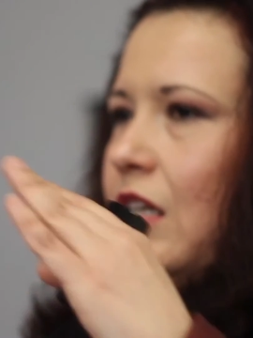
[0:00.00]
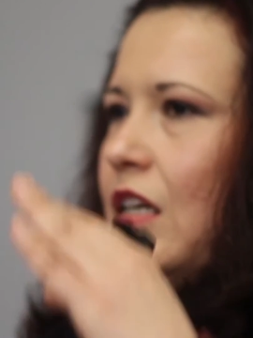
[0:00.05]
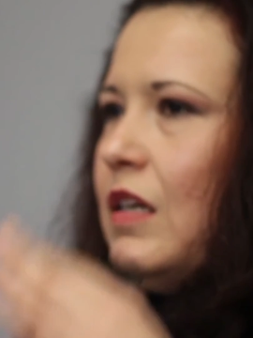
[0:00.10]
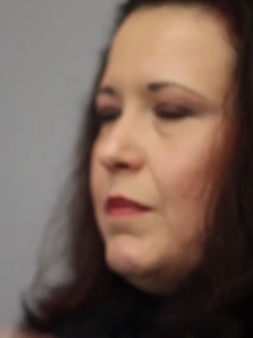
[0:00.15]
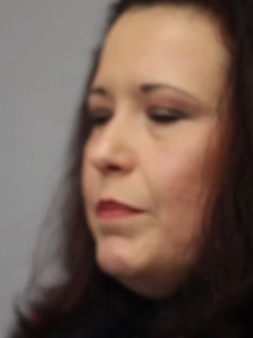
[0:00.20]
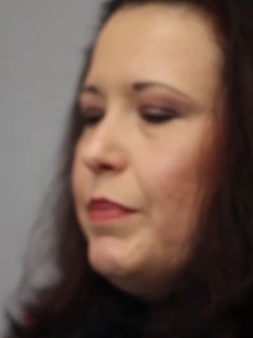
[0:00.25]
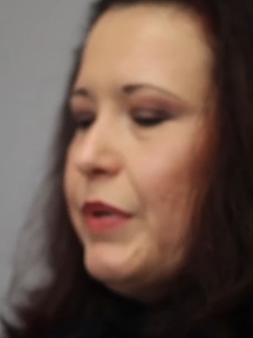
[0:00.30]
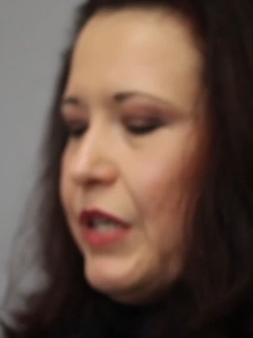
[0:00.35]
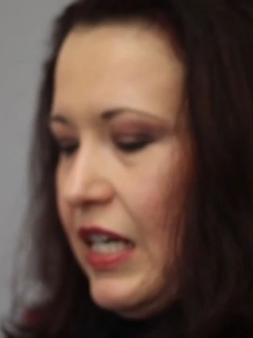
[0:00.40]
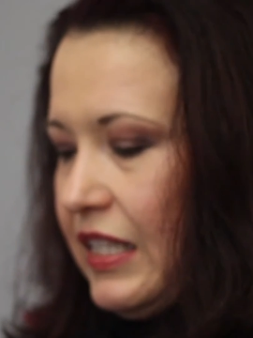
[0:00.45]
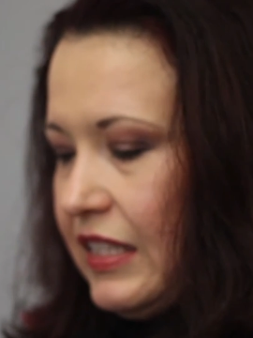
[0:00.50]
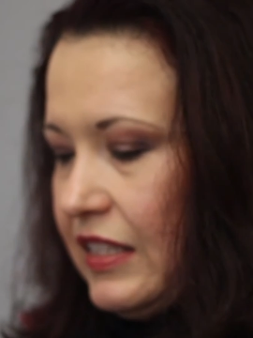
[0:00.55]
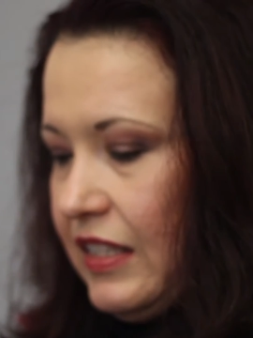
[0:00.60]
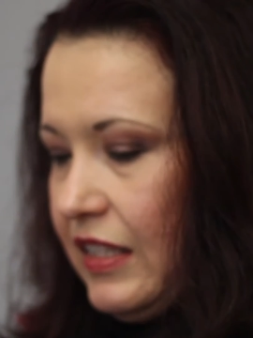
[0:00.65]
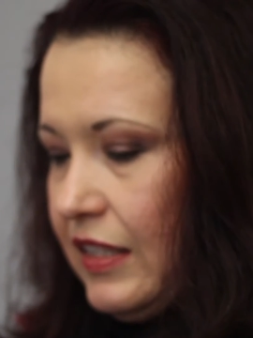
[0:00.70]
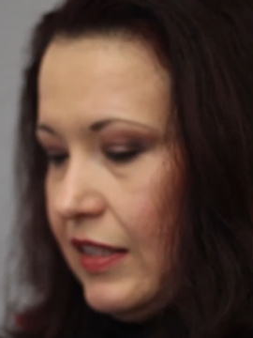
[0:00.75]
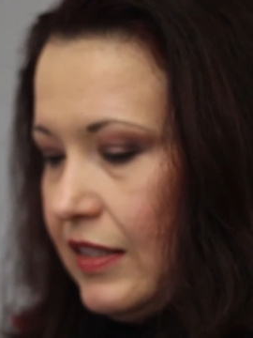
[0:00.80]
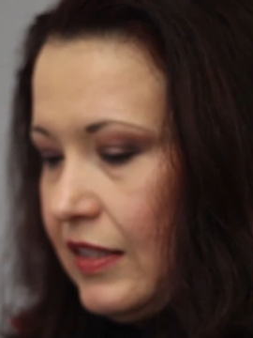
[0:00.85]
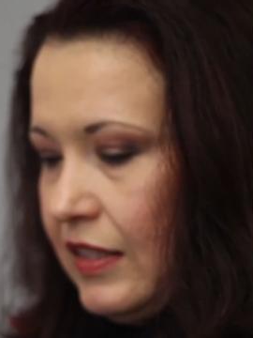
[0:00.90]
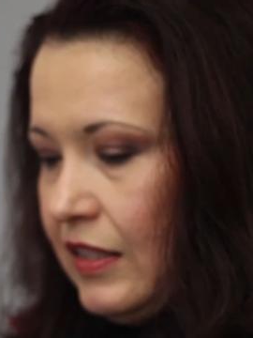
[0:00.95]
in
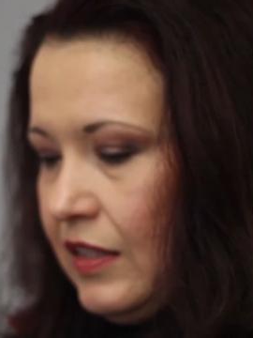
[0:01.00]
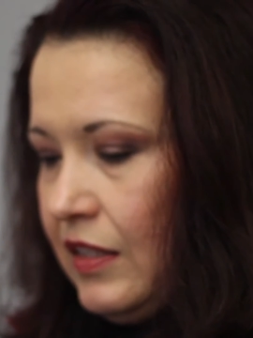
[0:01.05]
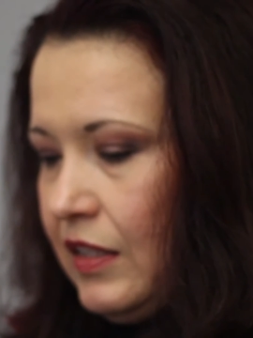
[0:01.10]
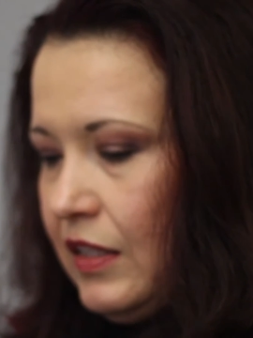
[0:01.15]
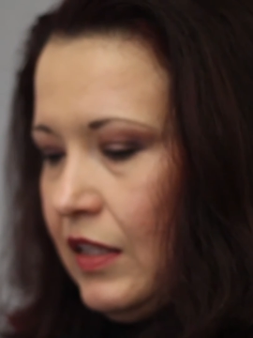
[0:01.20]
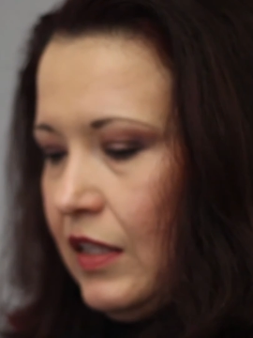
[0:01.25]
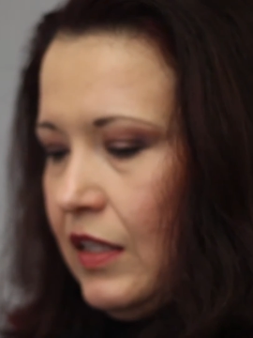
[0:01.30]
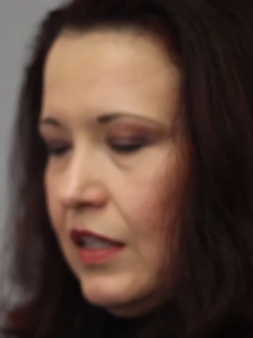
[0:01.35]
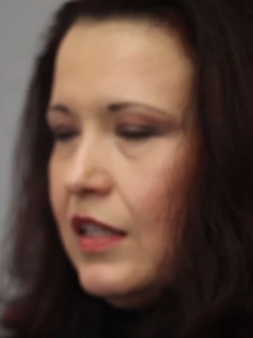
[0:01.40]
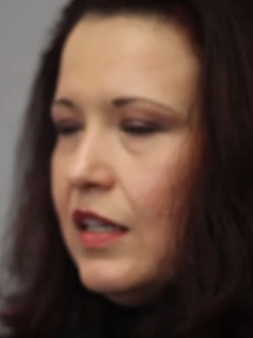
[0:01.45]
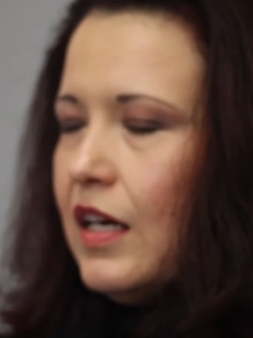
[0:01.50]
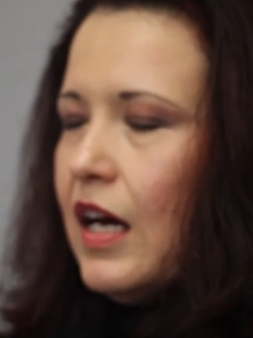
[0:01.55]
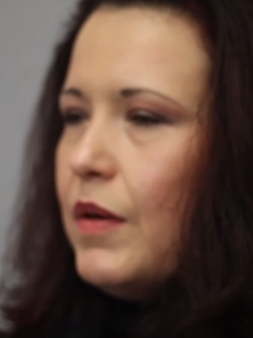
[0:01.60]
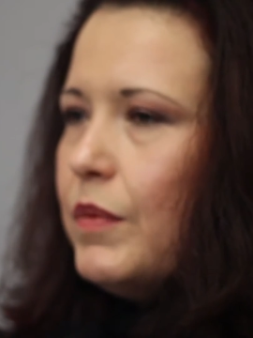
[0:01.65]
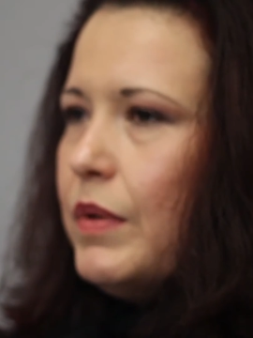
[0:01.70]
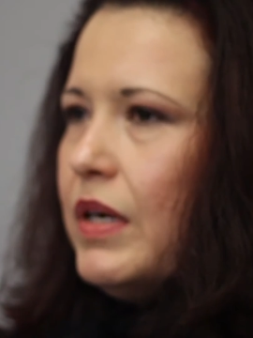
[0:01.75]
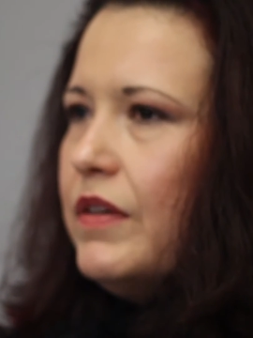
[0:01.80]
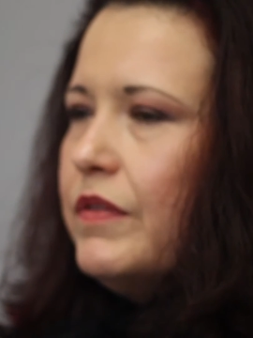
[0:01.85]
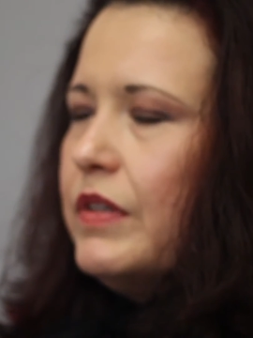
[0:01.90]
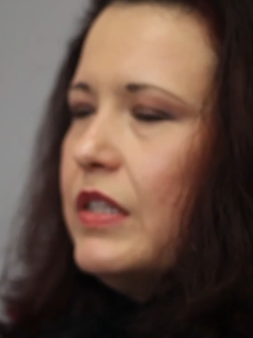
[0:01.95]
practice.
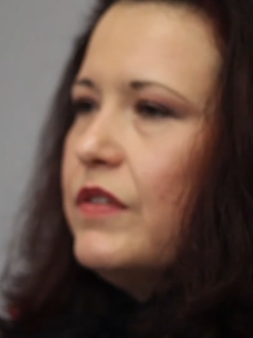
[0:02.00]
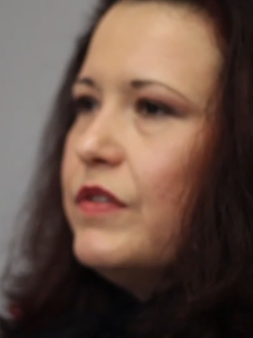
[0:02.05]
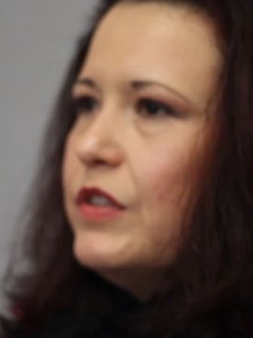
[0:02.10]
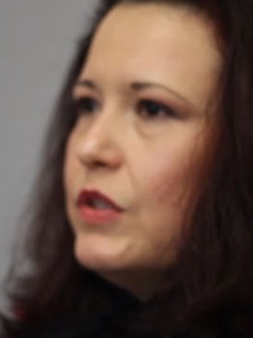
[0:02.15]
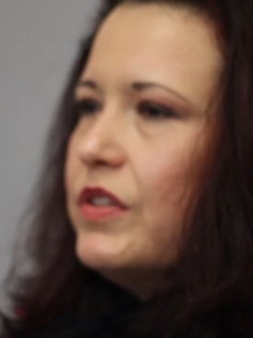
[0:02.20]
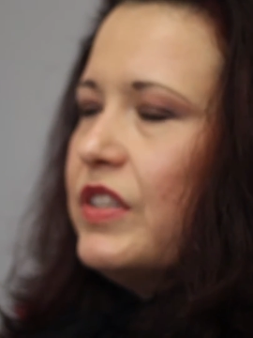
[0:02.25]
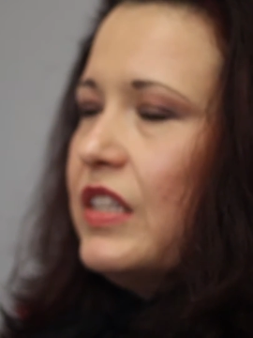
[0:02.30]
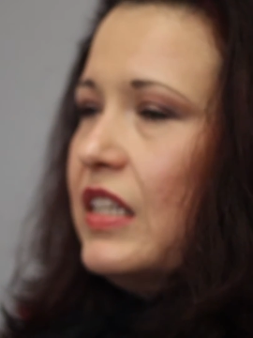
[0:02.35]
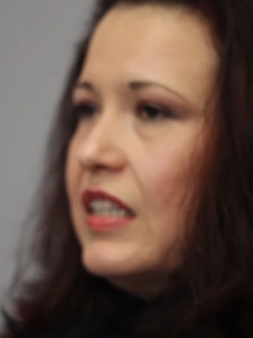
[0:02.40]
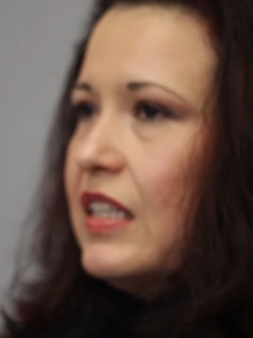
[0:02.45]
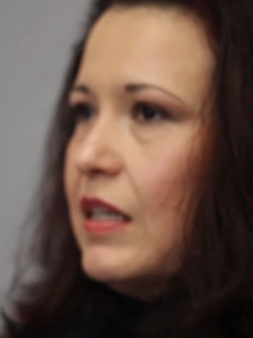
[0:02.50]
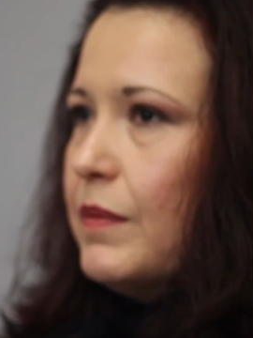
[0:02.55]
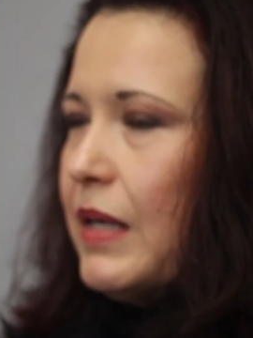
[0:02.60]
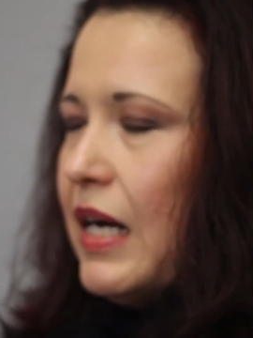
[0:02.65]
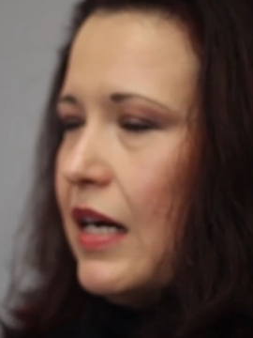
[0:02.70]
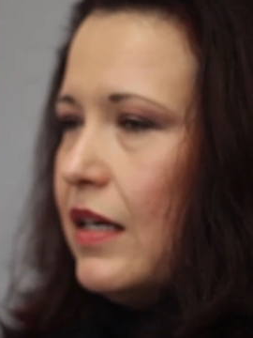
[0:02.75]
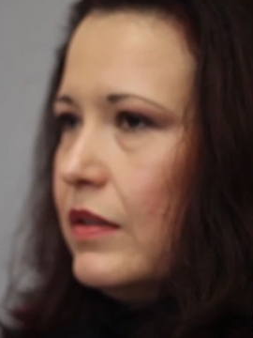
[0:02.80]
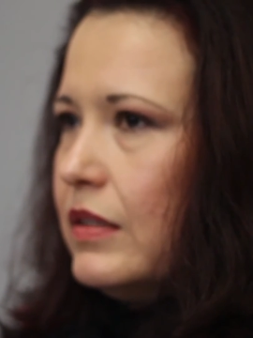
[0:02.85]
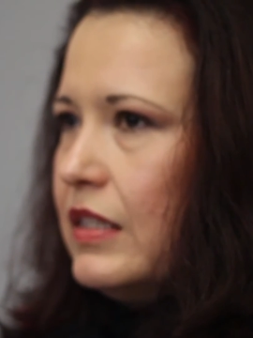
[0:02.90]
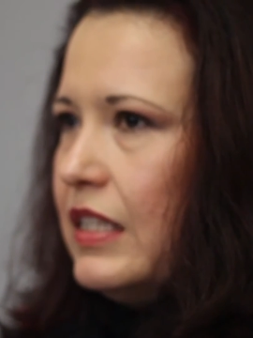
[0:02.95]
However, if you think
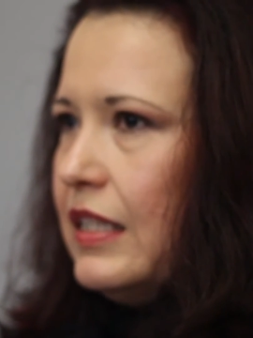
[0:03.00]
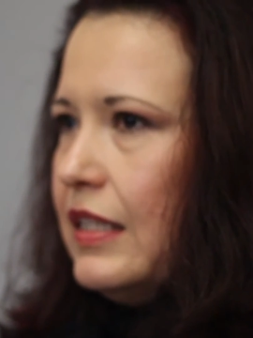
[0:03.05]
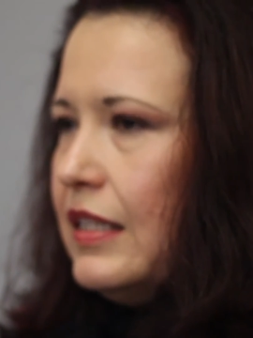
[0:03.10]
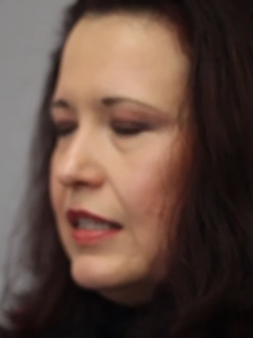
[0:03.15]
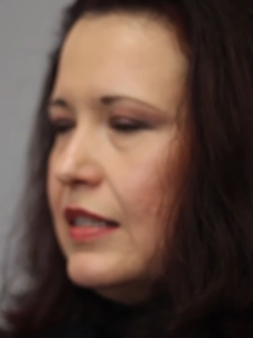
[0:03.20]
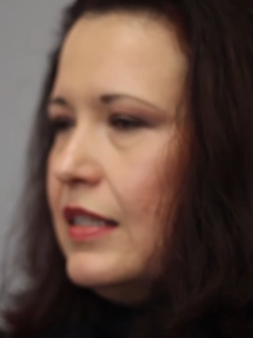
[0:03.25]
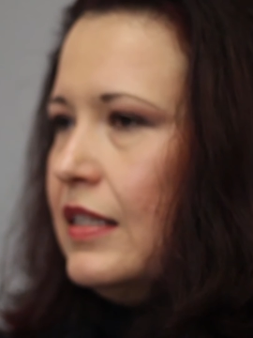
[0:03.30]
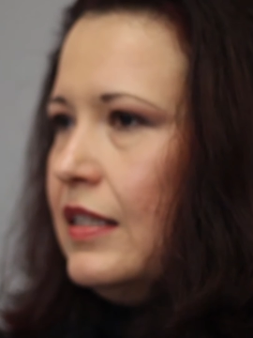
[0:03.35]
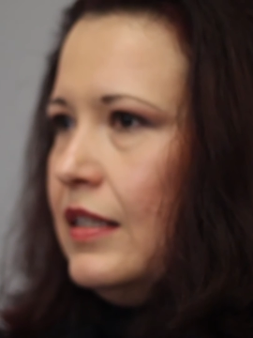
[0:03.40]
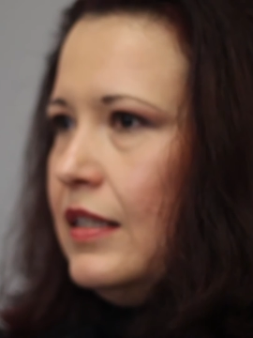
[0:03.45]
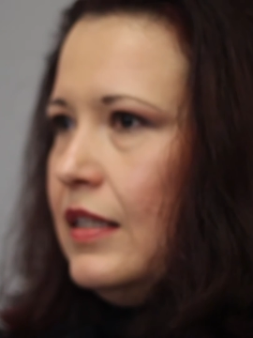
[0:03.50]
about it,